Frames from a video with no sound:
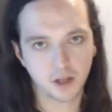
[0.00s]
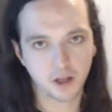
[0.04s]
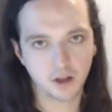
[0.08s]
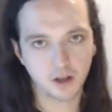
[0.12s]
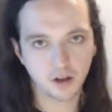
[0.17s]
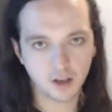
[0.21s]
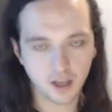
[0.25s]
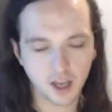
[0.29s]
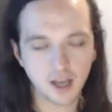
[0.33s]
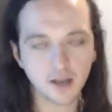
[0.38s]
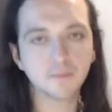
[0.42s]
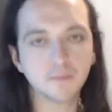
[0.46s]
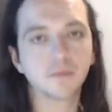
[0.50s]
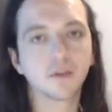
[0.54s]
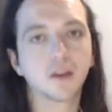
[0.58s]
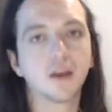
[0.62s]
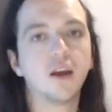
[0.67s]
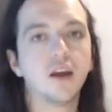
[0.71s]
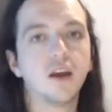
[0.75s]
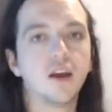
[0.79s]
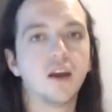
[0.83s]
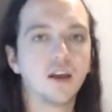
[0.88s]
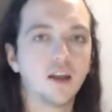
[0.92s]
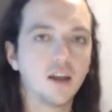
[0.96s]
Okay,
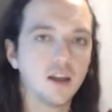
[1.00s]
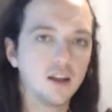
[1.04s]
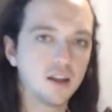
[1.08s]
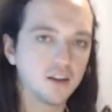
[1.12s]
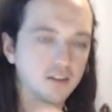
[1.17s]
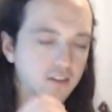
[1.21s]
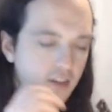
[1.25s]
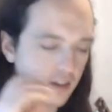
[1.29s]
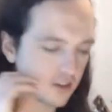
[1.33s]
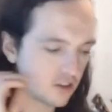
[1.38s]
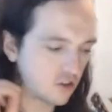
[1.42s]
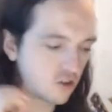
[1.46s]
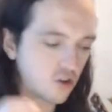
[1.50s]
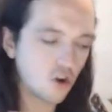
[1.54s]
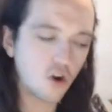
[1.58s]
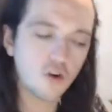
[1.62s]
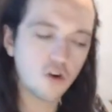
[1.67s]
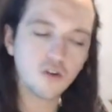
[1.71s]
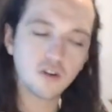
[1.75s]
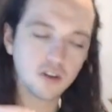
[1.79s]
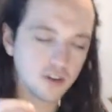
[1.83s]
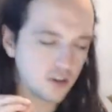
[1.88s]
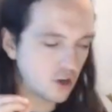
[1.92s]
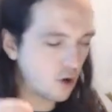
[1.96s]
just
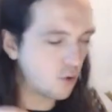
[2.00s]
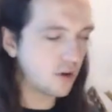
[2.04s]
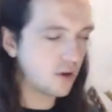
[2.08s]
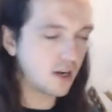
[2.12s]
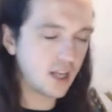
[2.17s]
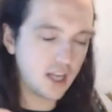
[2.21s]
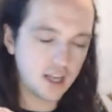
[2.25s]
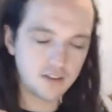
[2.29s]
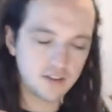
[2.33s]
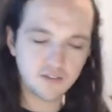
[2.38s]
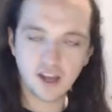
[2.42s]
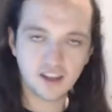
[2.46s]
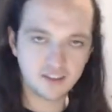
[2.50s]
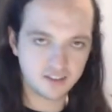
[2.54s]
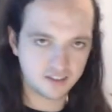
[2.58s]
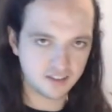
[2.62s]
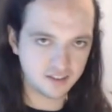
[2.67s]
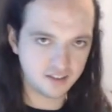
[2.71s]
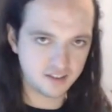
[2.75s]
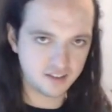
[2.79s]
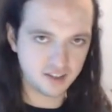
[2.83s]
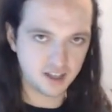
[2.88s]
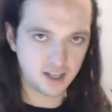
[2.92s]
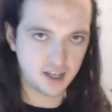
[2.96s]
no one ever has
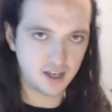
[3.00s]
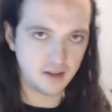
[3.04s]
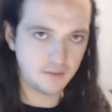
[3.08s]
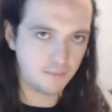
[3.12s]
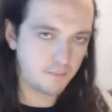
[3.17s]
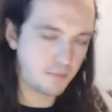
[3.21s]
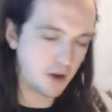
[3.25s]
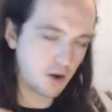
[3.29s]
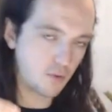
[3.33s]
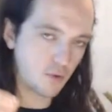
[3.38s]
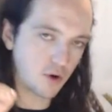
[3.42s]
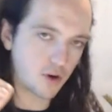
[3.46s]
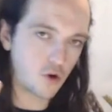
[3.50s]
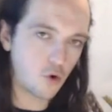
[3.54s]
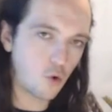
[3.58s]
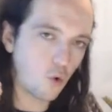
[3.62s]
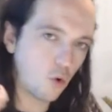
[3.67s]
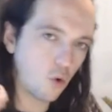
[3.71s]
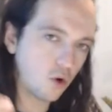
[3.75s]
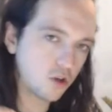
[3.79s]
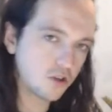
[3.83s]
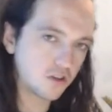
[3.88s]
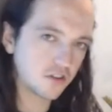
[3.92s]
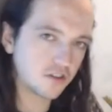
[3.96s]
to see it, but
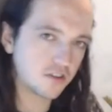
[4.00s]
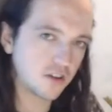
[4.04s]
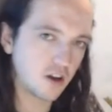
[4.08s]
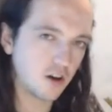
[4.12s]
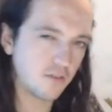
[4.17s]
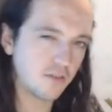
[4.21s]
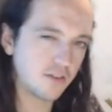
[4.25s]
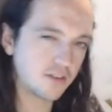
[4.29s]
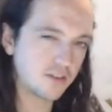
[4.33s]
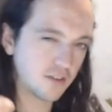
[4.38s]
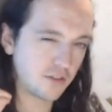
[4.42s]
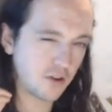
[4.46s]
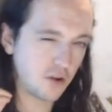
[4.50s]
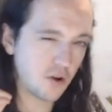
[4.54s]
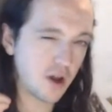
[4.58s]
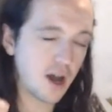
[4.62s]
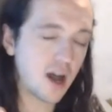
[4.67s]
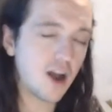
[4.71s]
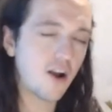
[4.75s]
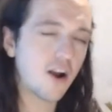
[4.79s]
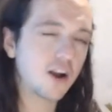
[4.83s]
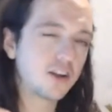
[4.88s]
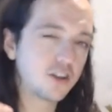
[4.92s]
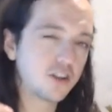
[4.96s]
record yourself as if you
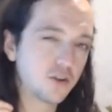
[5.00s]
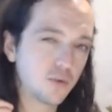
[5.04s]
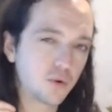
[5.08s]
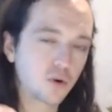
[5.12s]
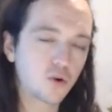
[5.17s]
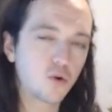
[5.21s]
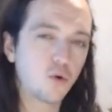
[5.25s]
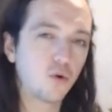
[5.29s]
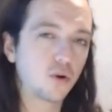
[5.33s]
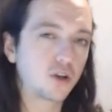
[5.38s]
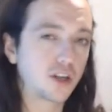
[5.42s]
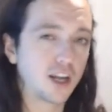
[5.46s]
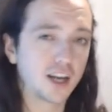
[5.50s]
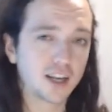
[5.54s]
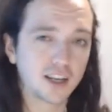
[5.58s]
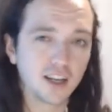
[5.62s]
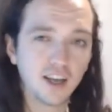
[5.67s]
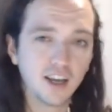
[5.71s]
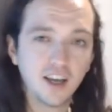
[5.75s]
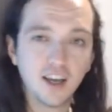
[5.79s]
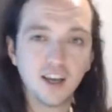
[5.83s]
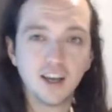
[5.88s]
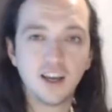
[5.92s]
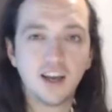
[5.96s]
are actually recording like
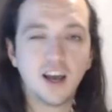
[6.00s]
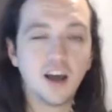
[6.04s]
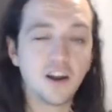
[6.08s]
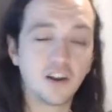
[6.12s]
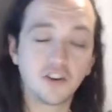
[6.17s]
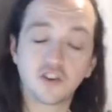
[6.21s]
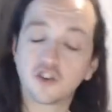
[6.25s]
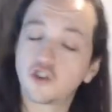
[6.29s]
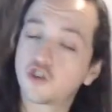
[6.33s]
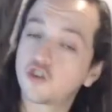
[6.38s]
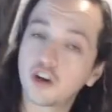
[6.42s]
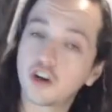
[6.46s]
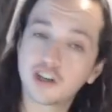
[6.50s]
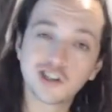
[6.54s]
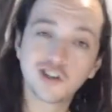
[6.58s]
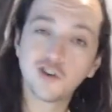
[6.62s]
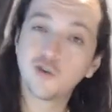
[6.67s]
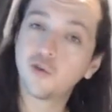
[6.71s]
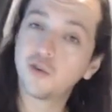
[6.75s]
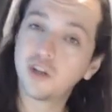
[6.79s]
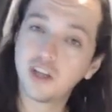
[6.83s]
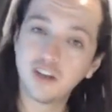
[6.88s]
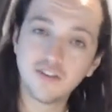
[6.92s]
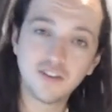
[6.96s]
an
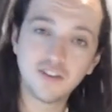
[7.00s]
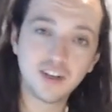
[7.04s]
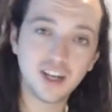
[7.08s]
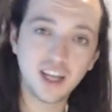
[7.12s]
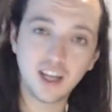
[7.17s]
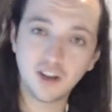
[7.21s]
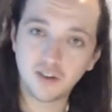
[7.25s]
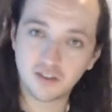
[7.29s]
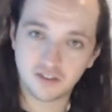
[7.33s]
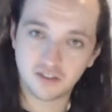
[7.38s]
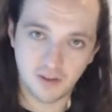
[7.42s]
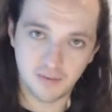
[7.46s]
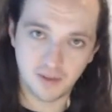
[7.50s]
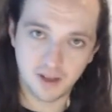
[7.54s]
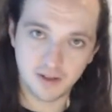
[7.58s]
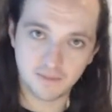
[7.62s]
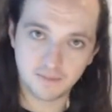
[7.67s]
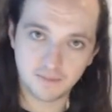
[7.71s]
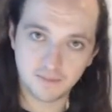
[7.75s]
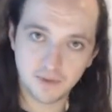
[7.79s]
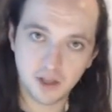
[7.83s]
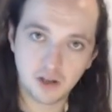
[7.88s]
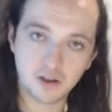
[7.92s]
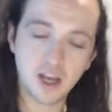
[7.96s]
instructional DVD or
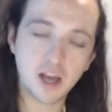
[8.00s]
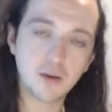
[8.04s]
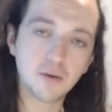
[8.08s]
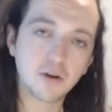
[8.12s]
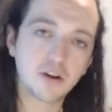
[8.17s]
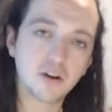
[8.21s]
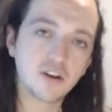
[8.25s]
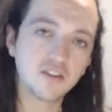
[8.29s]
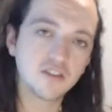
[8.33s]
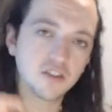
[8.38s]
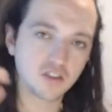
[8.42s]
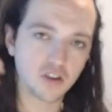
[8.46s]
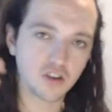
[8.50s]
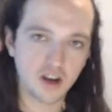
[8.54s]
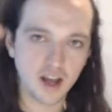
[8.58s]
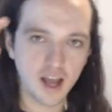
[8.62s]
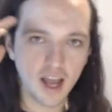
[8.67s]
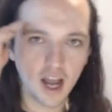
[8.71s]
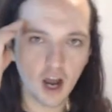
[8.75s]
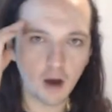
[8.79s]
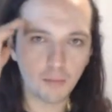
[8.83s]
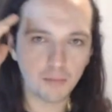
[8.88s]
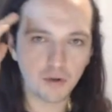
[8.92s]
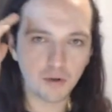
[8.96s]
something. Okay, because it's going
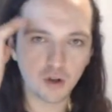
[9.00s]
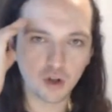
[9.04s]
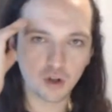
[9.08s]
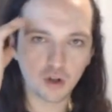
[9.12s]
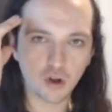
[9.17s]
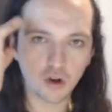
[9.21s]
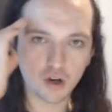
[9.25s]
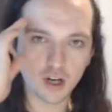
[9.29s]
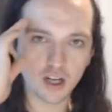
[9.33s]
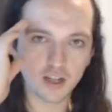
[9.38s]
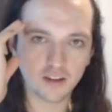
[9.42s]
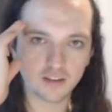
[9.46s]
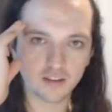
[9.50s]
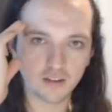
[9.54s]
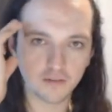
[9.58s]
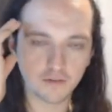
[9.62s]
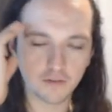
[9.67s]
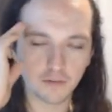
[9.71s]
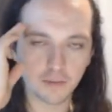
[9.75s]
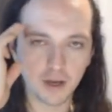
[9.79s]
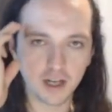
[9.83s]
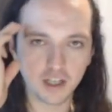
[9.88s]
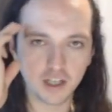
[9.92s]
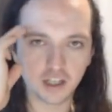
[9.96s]
to help you lock in this
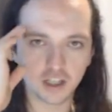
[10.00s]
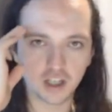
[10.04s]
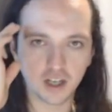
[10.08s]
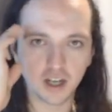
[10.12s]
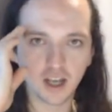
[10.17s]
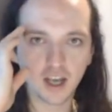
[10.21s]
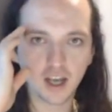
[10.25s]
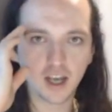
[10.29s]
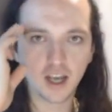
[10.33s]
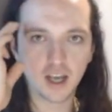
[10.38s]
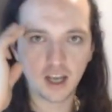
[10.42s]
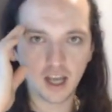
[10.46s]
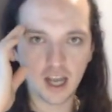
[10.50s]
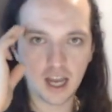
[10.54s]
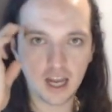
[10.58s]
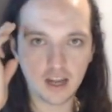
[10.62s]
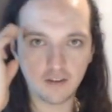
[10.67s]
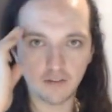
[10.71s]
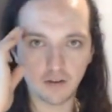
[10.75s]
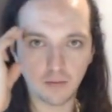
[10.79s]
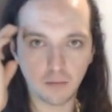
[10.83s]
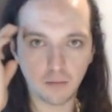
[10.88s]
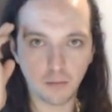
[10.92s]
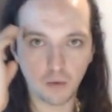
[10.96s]
information
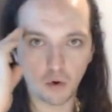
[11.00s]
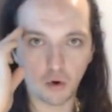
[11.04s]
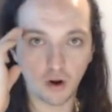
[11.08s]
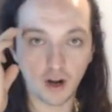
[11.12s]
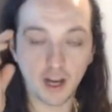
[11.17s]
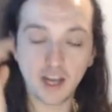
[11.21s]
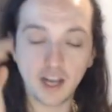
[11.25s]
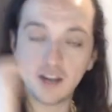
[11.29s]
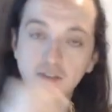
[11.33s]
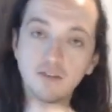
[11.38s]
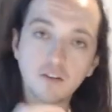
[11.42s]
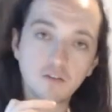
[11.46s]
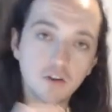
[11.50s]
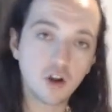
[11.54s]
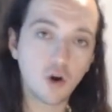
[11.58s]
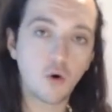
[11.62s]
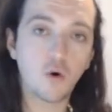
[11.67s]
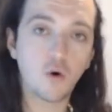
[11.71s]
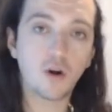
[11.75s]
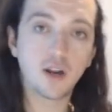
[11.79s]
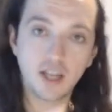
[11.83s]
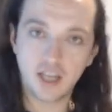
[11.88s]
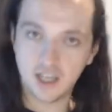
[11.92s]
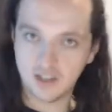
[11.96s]
even more, even if
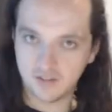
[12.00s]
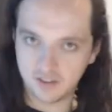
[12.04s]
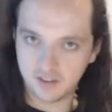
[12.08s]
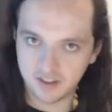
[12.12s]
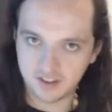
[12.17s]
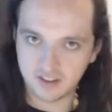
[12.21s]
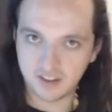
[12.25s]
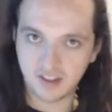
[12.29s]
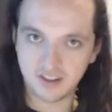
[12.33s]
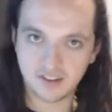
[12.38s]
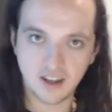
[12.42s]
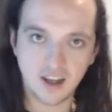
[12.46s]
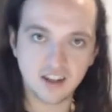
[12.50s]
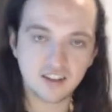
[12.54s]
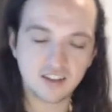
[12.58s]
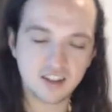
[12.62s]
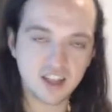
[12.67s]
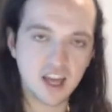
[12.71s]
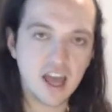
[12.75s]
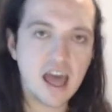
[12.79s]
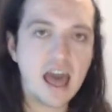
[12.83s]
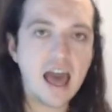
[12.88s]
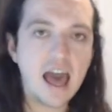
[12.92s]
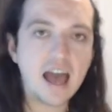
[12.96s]
no one ever sees it. It's
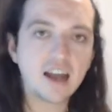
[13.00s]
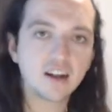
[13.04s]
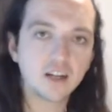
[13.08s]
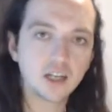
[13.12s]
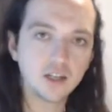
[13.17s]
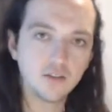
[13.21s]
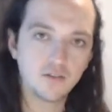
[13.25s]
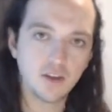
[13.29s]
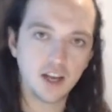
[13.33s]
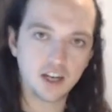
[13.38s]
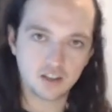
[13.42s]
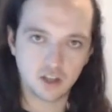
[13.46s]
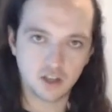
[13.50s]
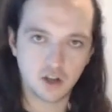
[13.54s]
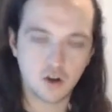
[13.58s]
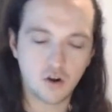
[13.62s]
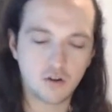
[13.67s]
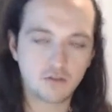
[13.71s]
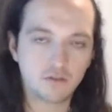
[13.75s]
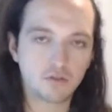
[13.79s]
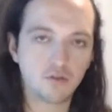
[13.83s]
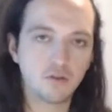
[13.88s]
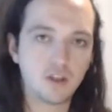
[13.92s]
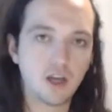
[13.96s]
the act of actually
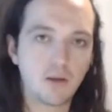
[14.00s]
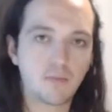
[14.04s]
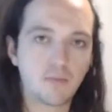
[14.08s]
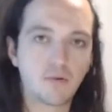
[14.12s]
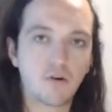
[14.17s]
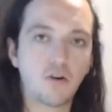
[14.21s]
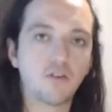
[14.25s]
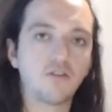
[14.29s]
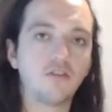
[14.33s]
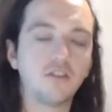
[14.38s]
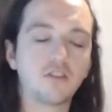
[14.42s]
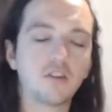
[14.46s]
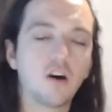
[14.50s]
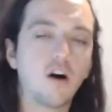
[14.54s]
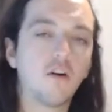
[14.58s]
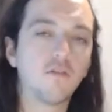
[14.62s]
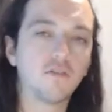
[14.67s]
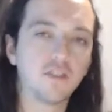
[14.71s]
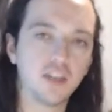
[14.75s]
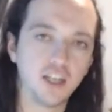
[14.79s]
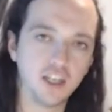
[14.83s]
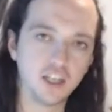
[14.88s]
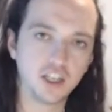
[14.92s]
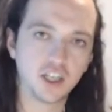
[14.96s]
going through that process
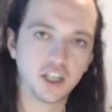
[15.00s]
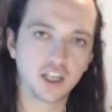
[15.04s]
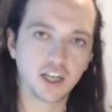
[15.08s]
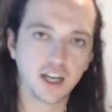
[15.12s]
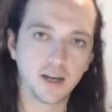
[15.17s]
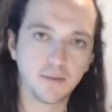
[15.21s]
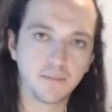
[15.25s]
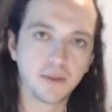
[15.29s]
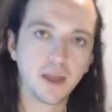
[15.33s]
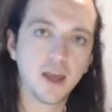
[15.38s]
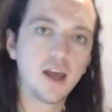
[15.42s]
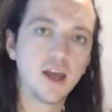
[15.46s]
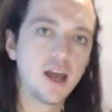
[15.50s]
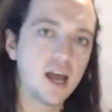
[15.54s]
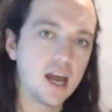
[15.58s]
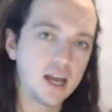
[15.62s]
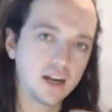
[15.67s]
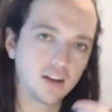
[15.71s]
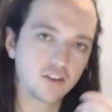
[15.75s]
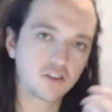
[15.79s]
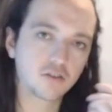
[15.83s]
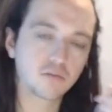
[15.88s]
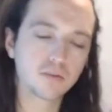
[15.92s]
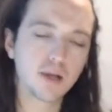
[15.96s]
of teaching it
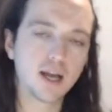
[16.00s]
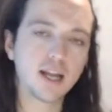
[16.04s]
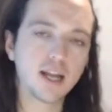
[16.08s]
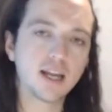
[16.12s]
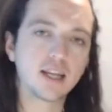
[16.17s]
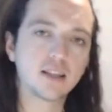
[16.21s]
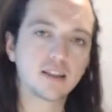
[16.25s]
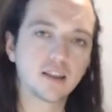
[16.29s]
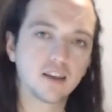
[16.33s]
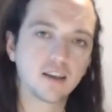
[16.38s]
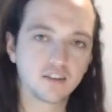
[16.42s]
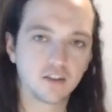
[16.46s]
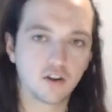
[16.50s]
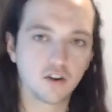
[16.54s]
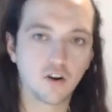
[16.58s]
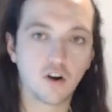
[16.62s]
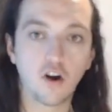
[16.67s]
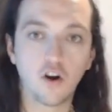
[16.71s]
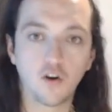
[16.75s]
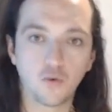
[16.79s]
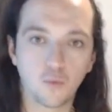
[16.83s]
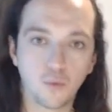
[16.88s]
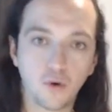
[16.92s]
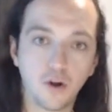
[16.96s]
and explaining
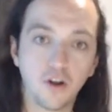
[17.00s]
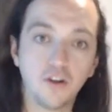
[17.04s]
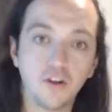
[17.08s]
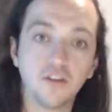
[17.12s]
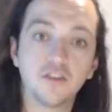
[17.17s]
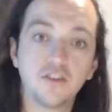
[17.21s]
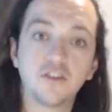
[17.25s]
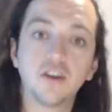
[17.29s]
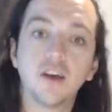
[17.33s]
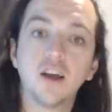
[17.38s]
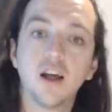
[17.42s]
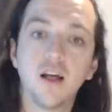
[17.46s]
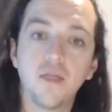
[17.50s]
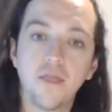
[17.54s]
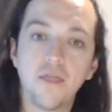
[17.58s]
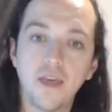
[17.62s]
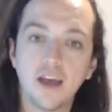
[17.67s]
things in your own words.